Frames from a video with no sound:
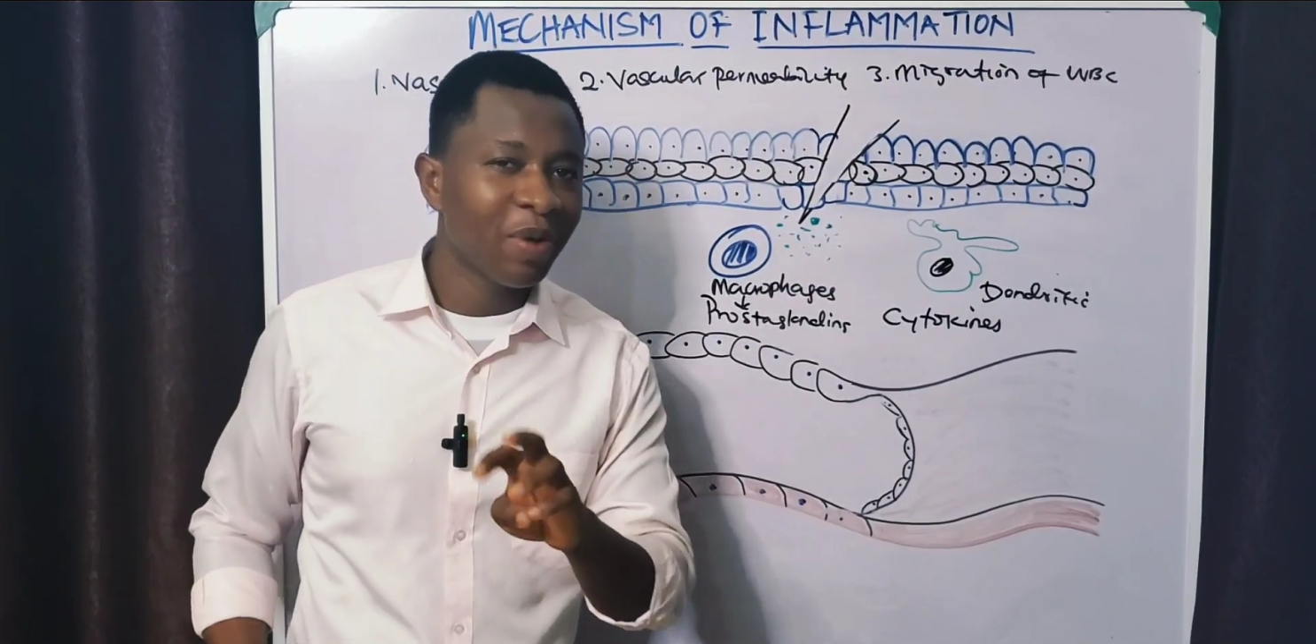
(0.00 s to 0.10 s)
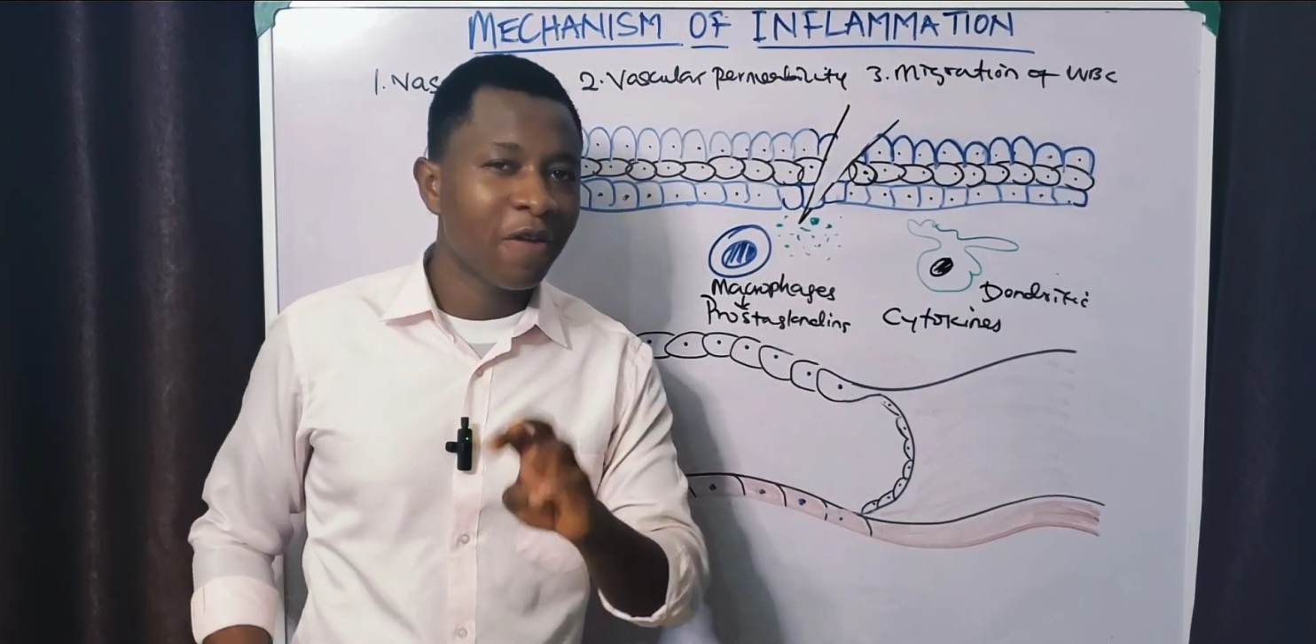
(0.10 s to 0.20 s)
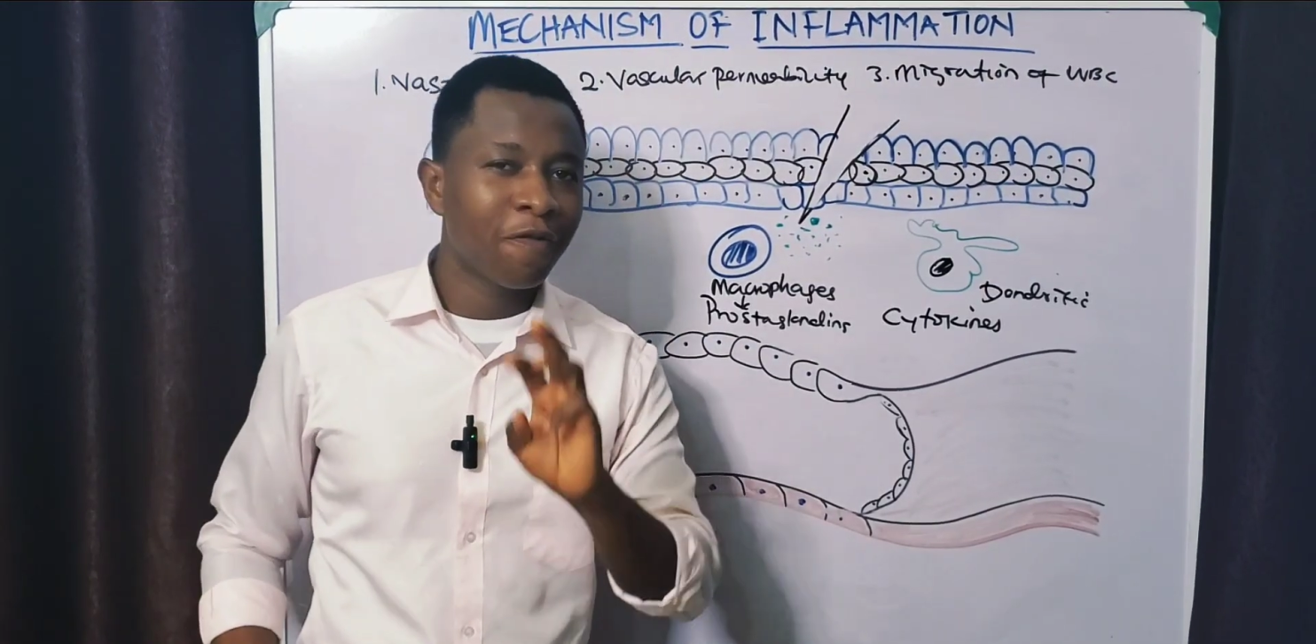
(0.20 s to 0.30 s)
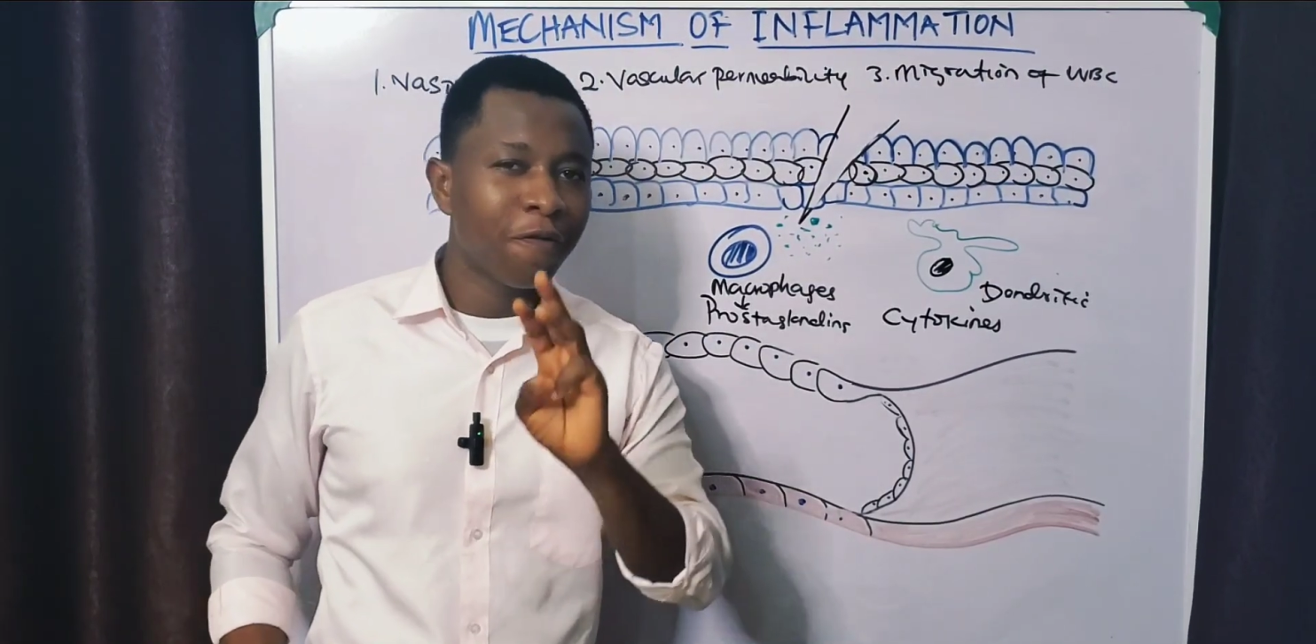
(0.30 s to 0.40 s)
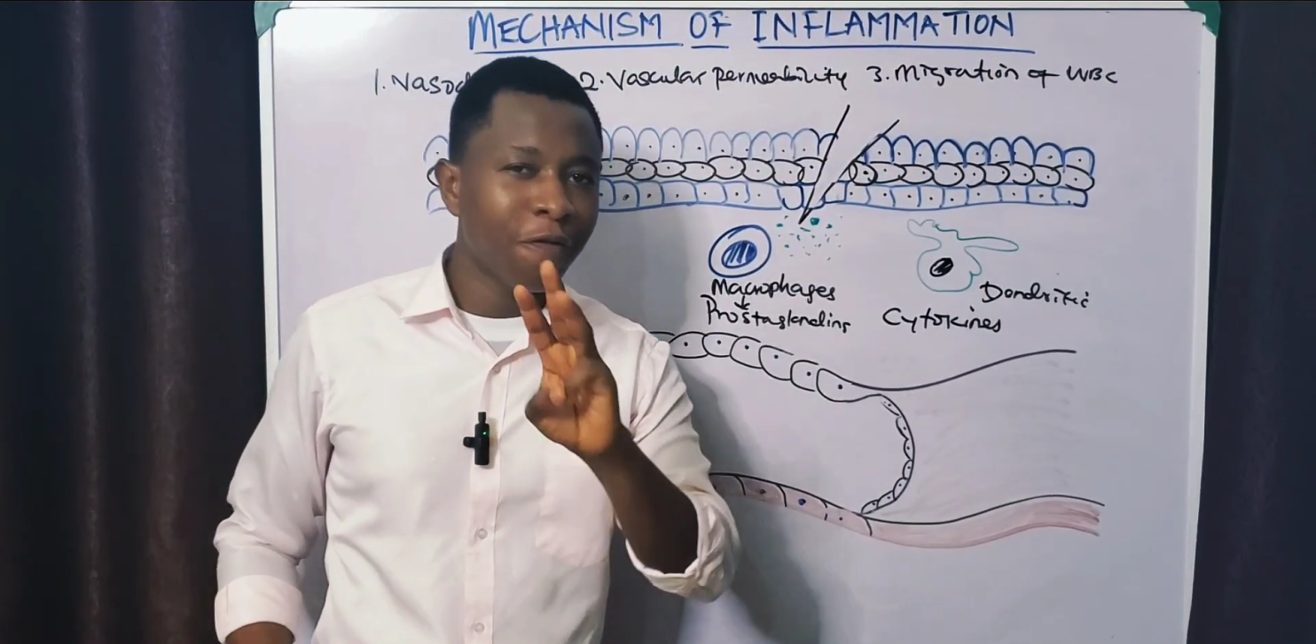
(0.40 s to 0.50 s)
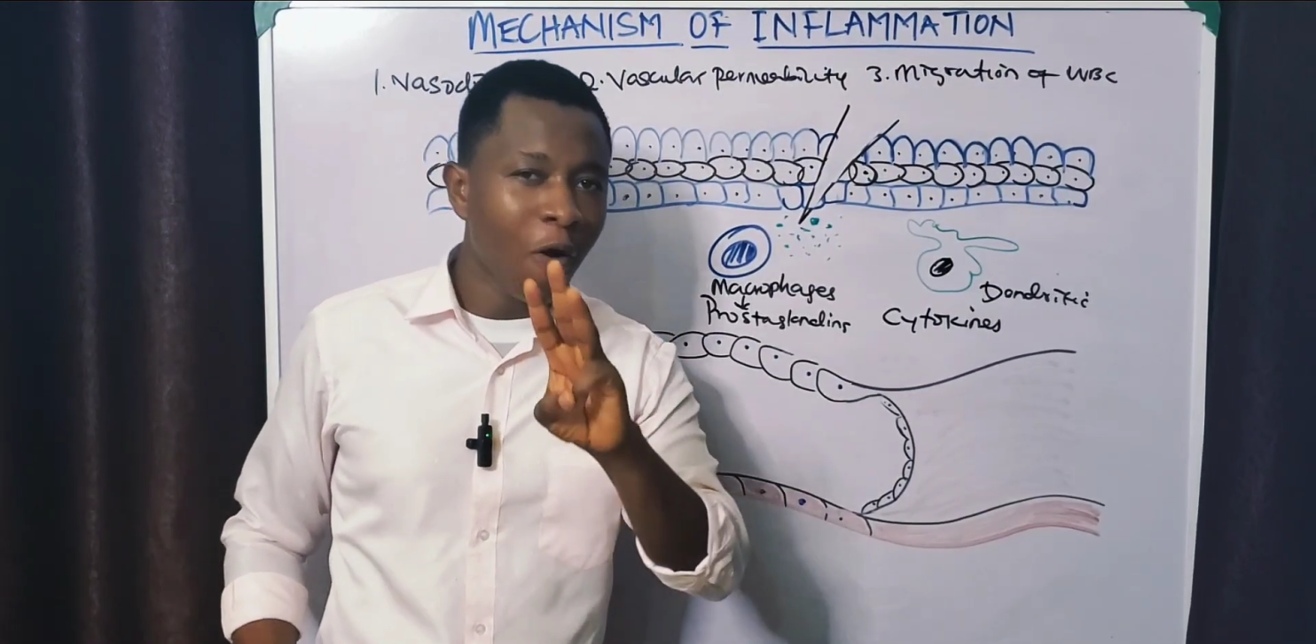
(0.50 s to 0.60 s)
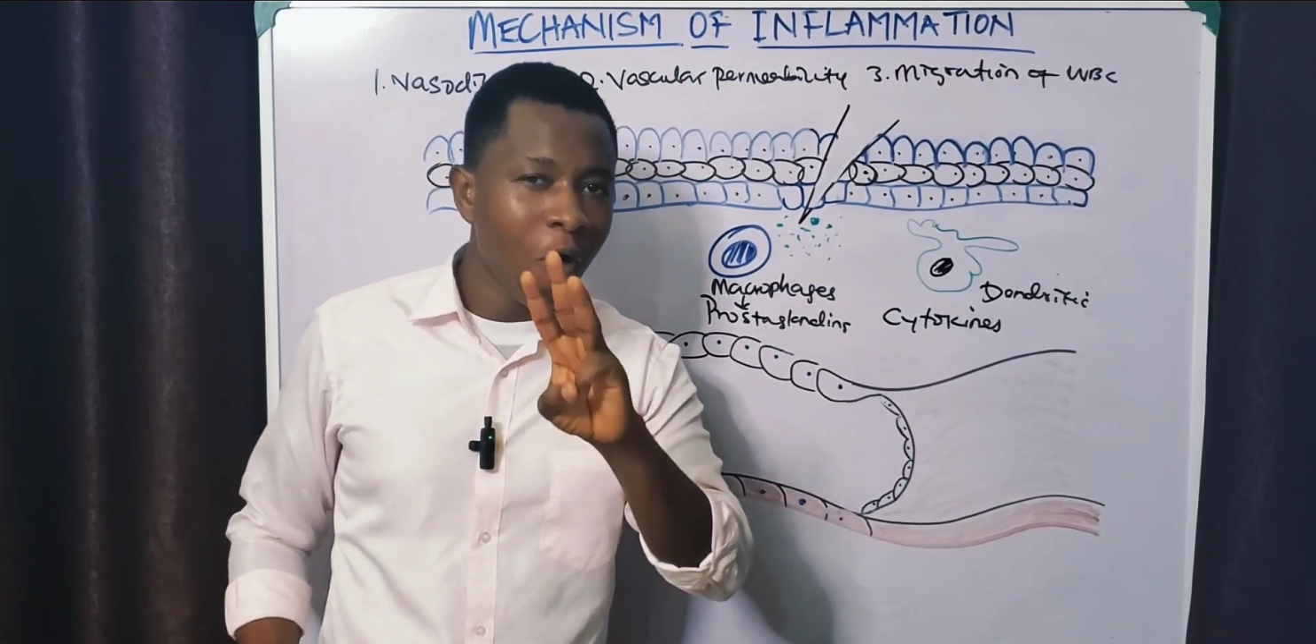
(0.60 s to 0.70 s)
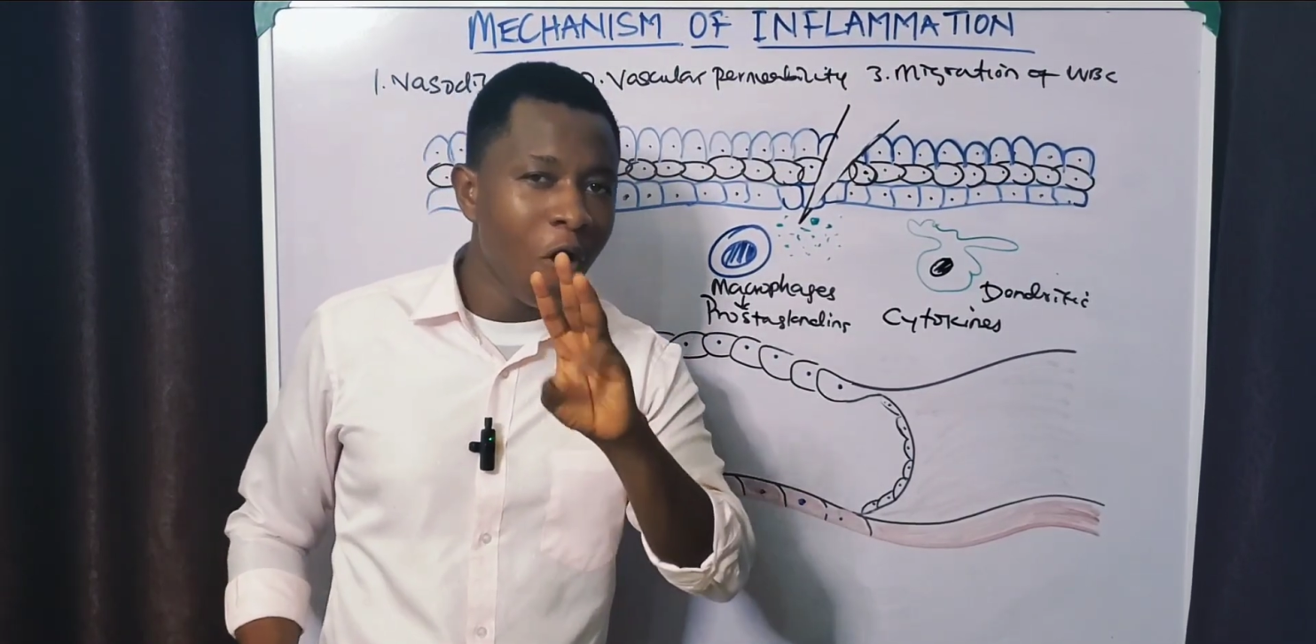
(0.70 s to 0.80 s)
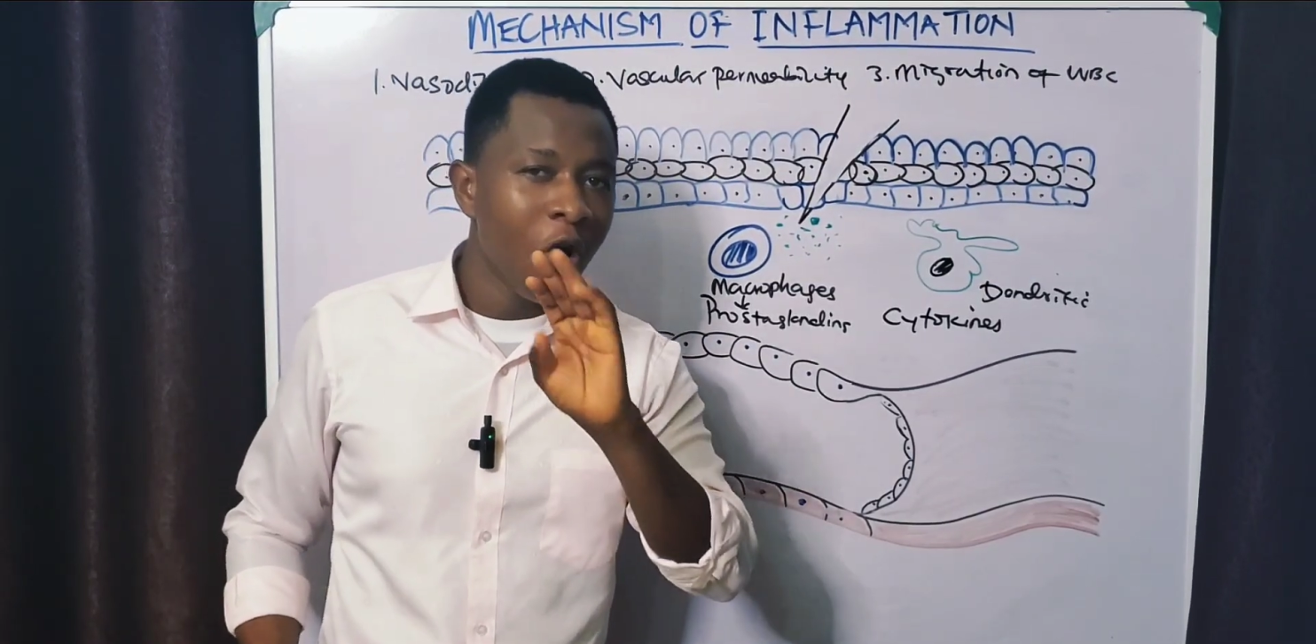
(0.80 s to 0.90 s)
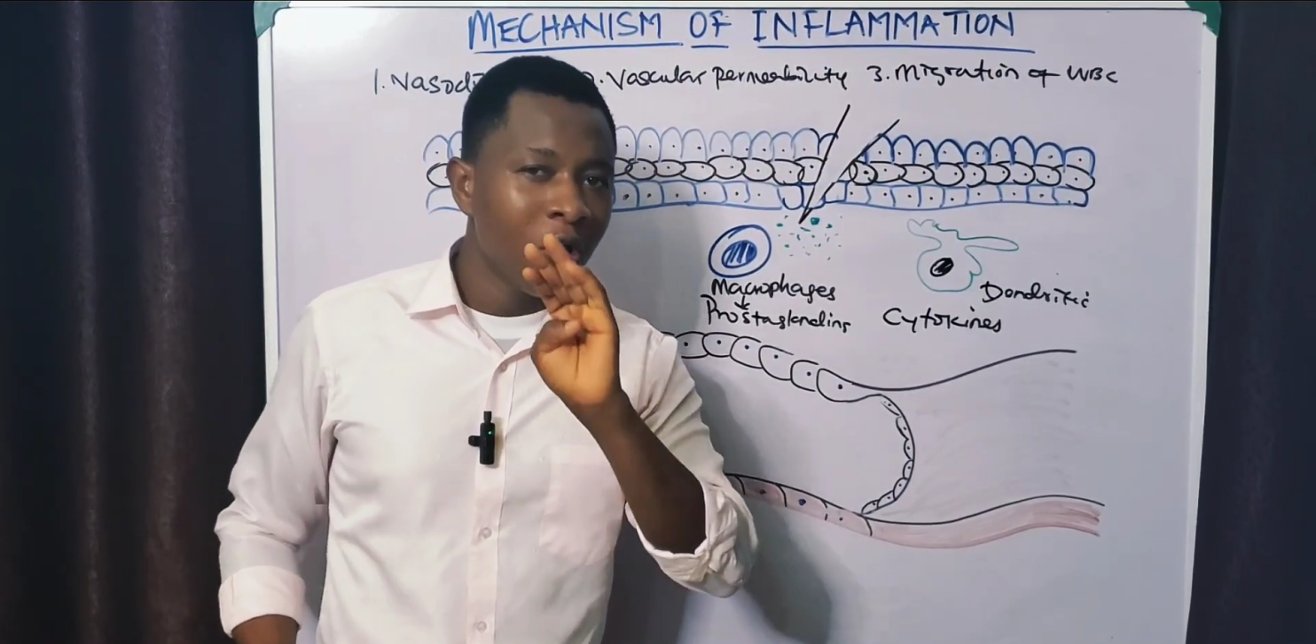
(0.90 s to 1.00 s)
by
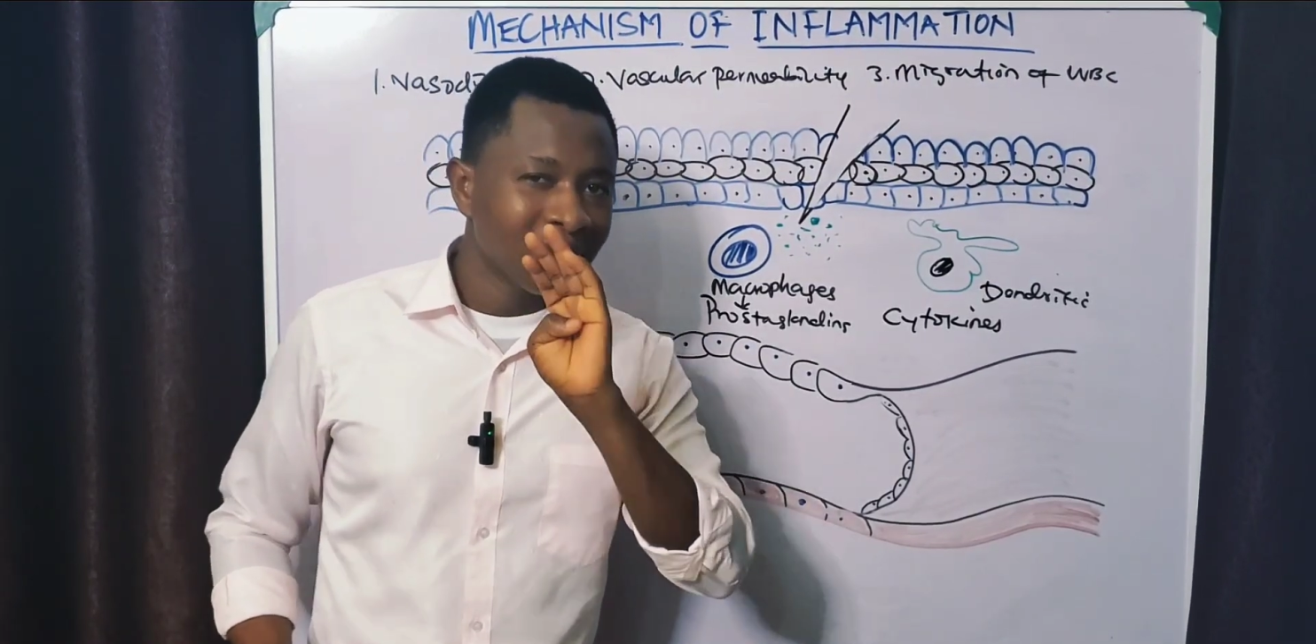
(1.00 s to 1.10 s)
four